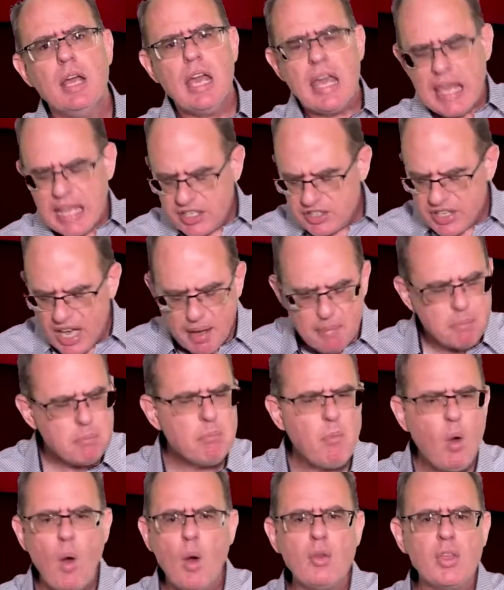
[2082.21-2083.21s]
He's got
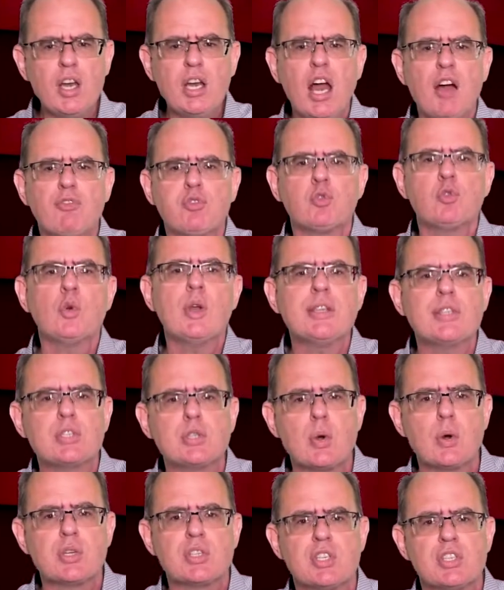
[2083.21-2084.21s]
more than enough
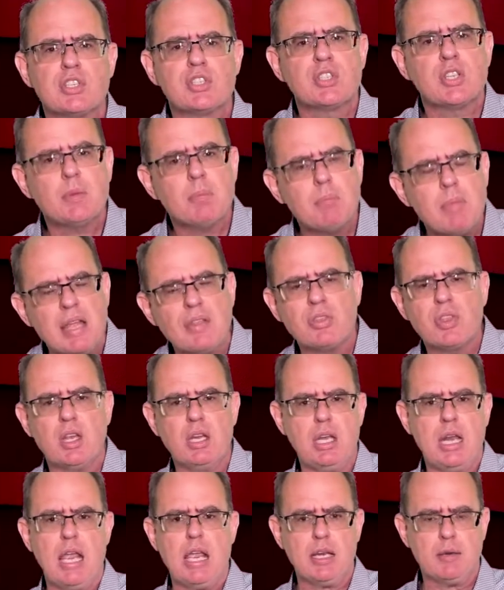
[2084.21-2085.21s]
resources to meet the
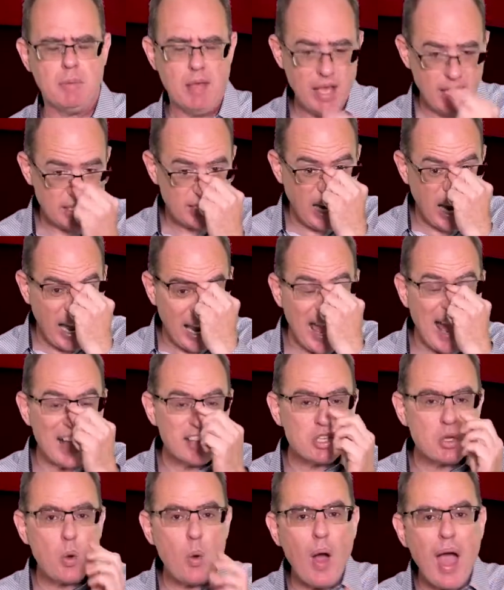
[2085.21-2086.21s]
need. God
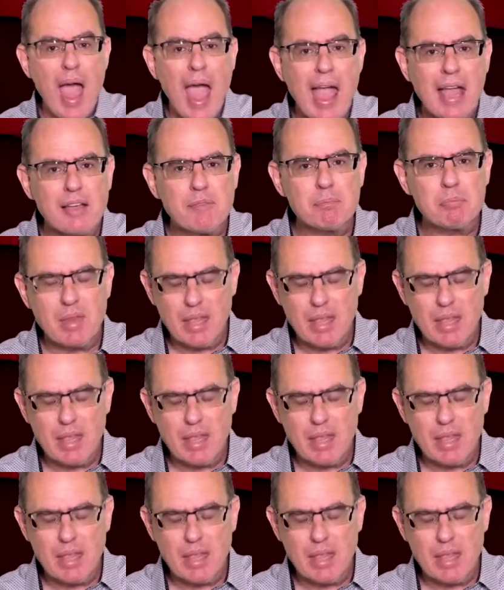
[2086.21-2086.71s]
has a way.